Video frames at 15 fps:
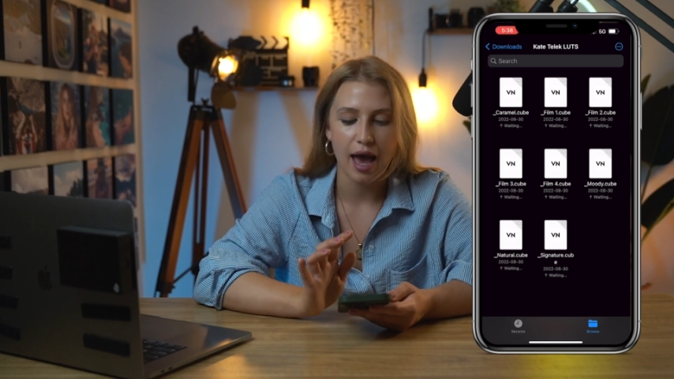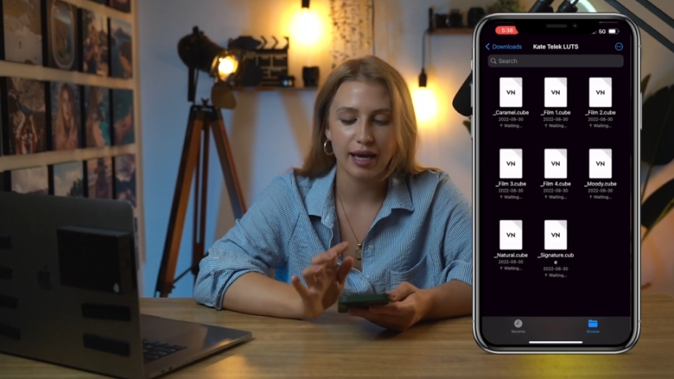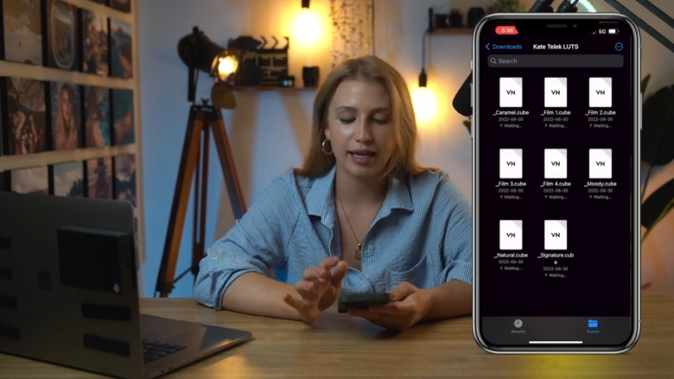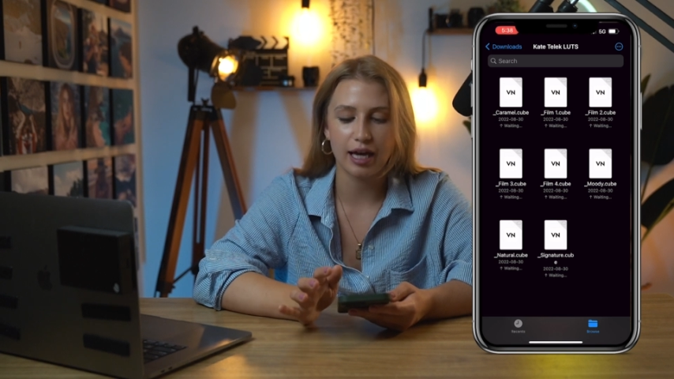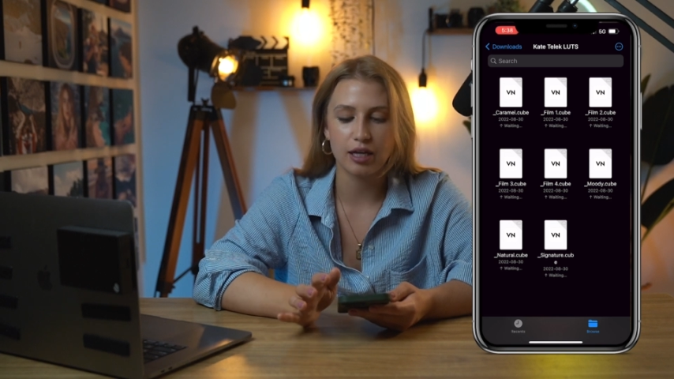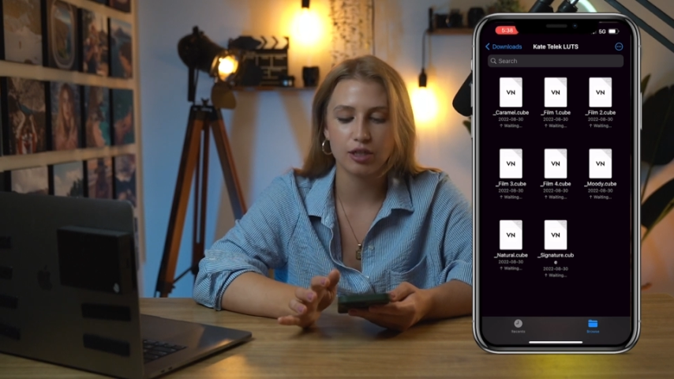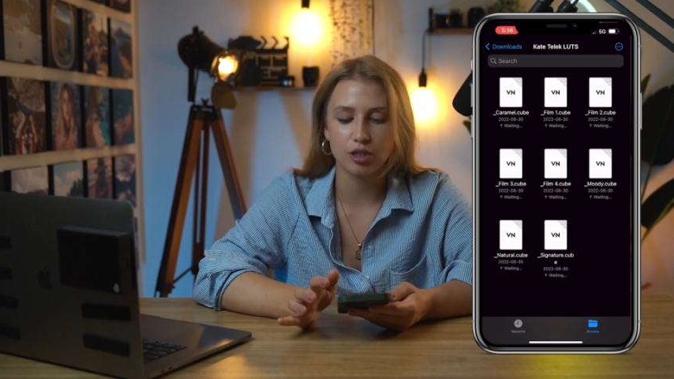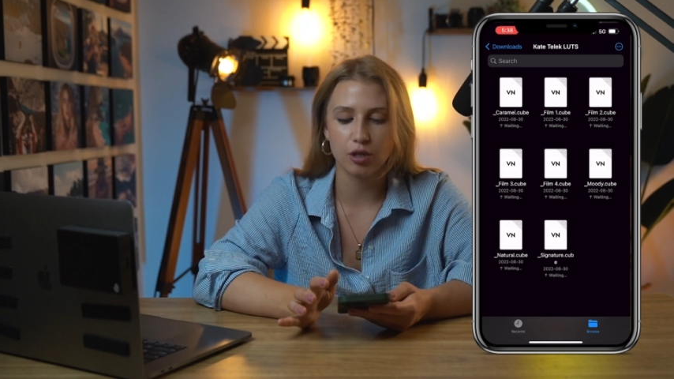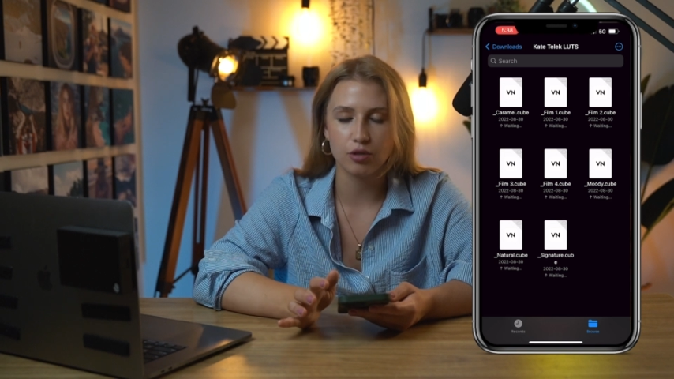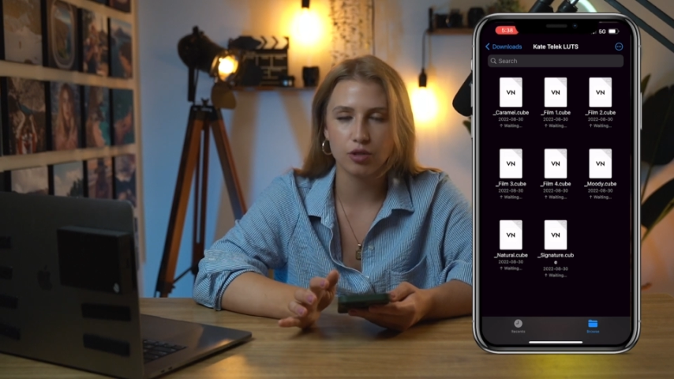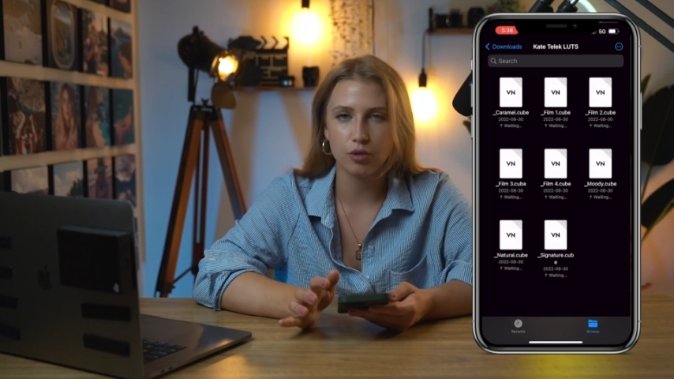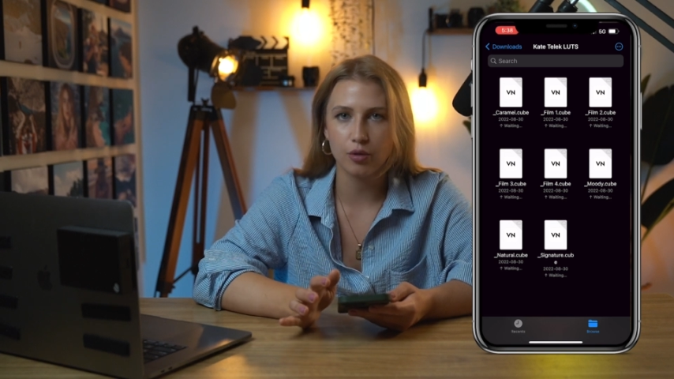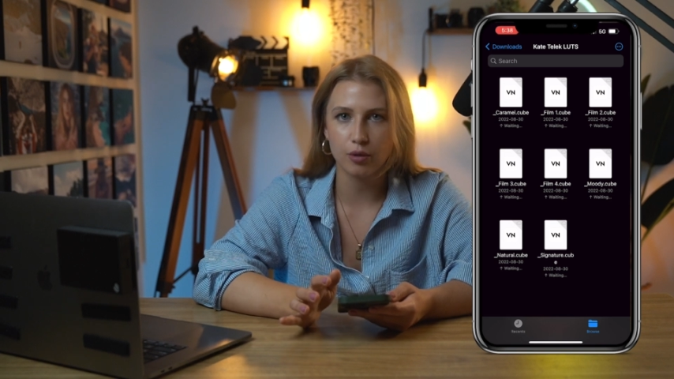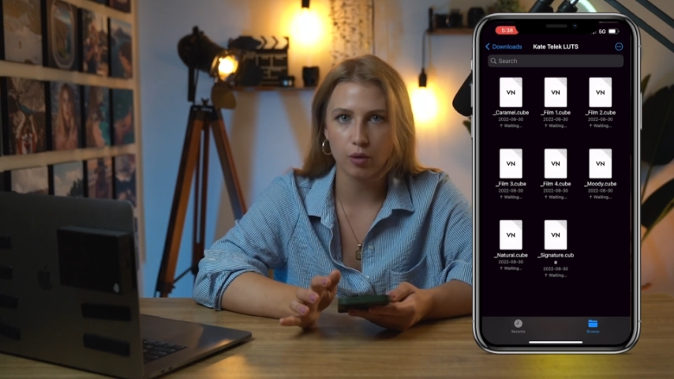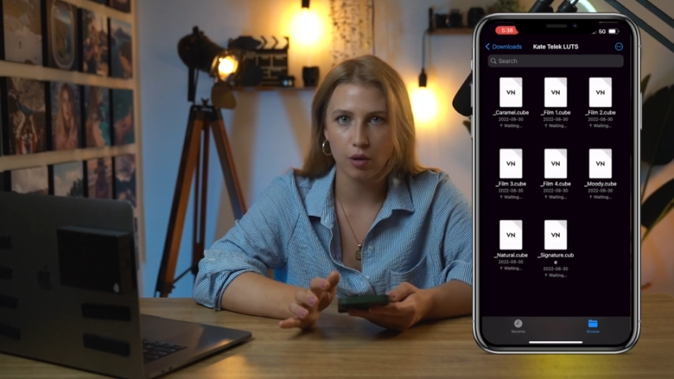Again, don't
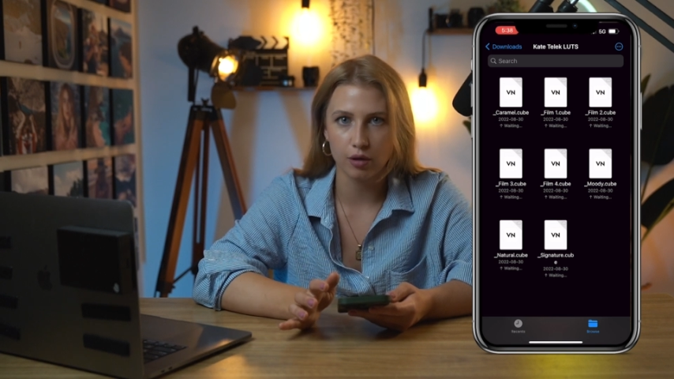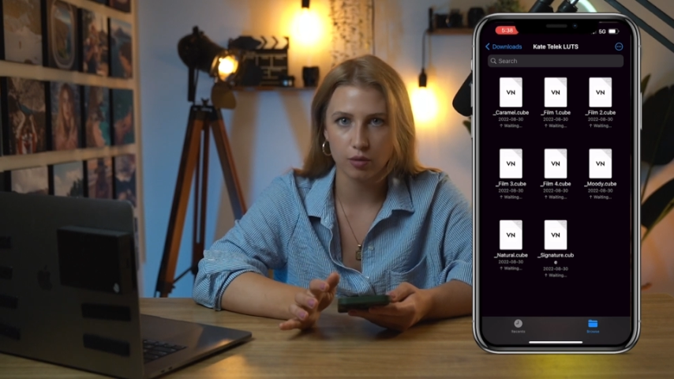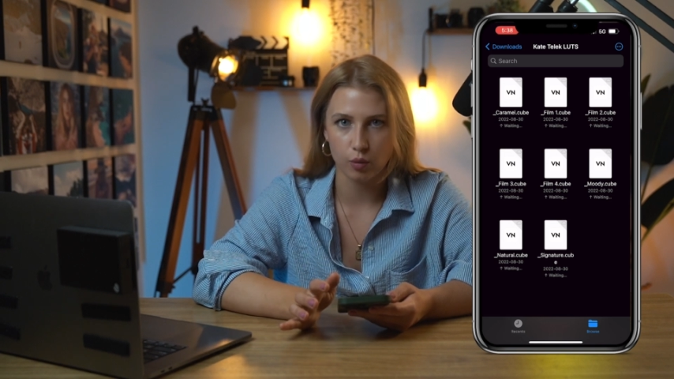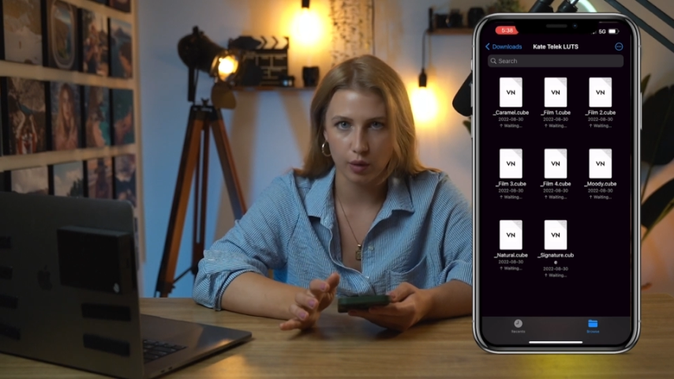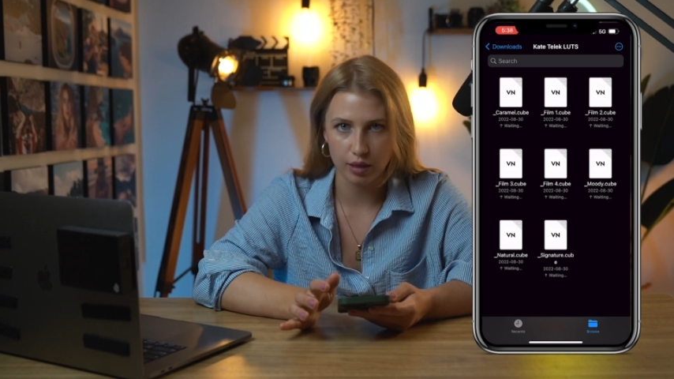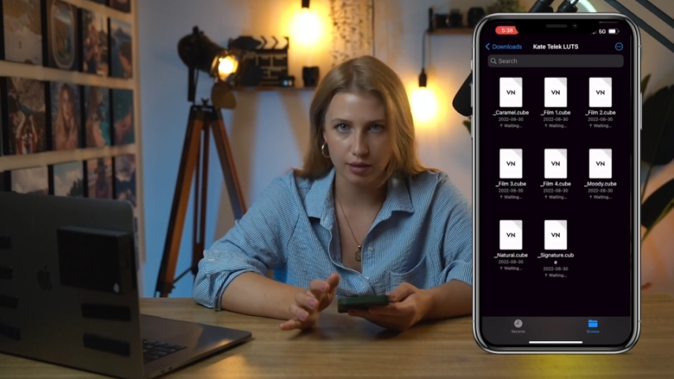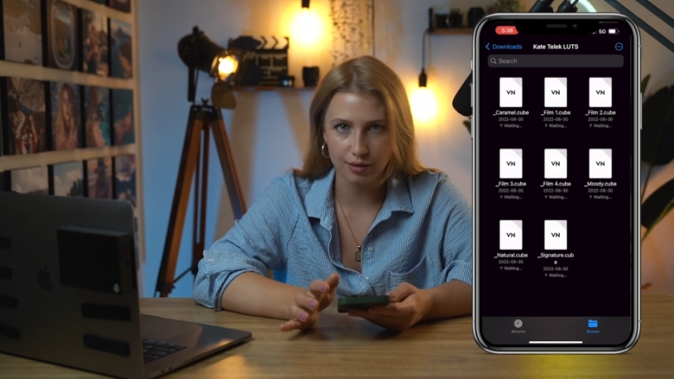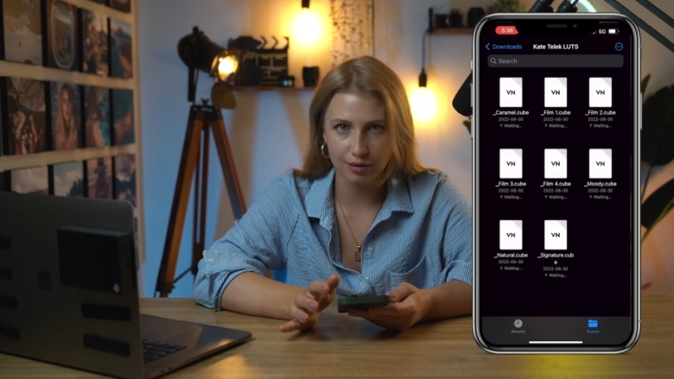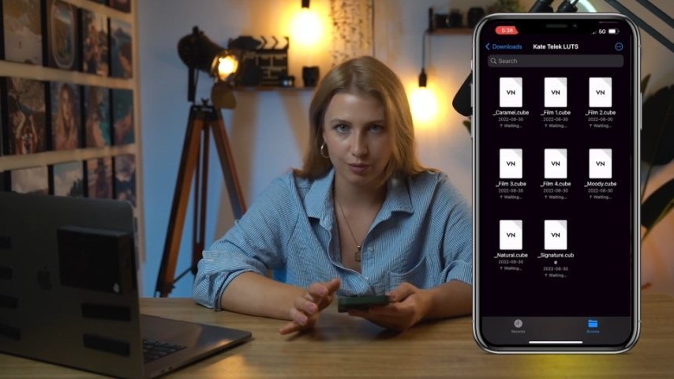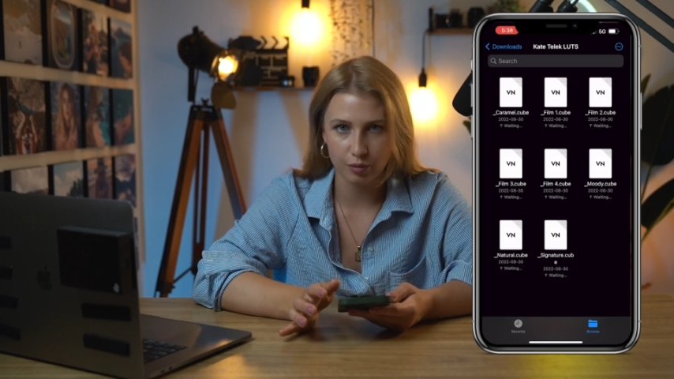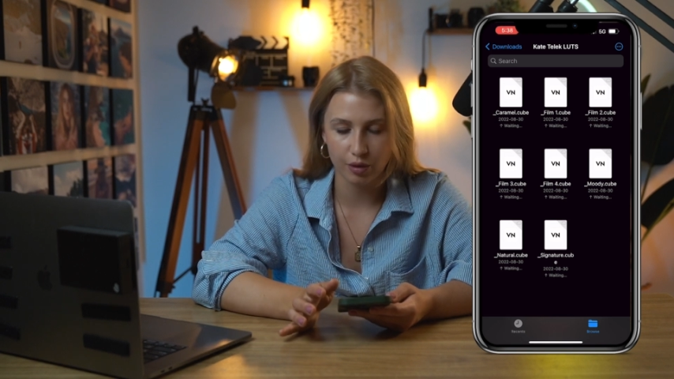do it all at once.